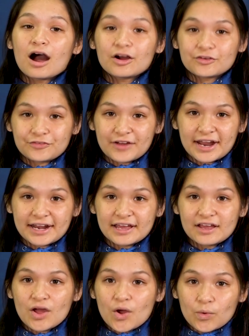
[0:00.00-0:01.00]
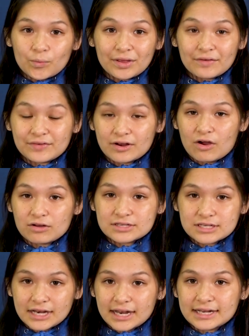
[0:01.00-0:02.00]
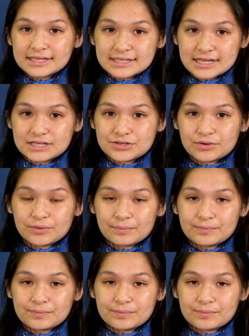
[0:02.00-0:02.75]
On Friday, we have an alternating schedule